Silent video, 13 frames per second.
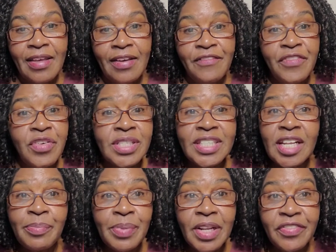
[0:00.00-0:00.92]
Virtual
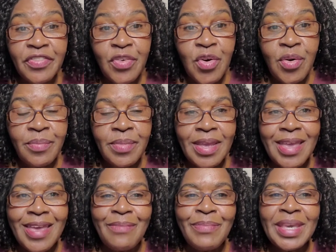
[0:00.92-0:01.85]
platform
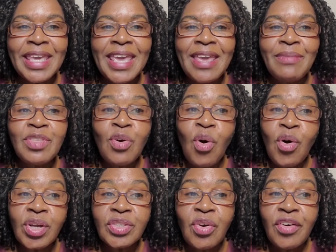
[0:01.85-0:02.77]
became the
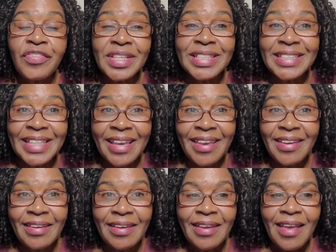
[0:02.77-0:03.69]
order of the
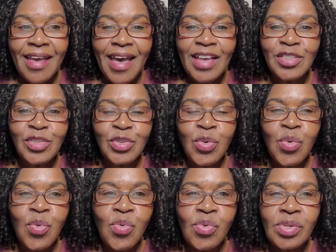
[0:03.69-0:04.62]
day as
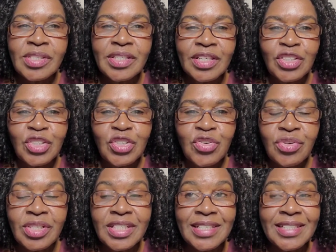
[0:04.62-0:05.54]
schools,
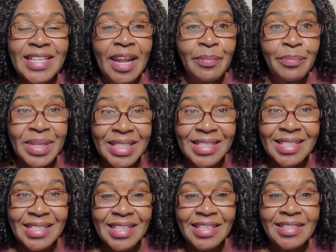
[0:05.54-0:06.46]
churches, and
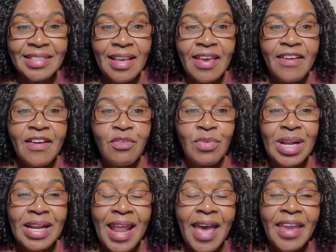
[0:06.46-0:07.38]
businesses
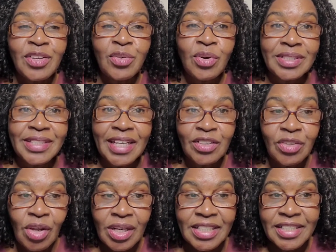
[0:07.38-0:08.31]
relied on
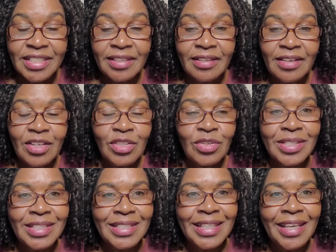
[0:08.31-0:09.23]
technology to
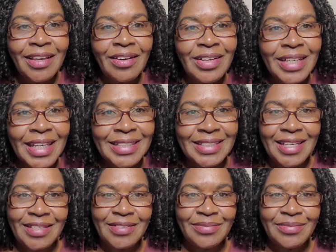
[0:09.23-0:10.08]
stay connected.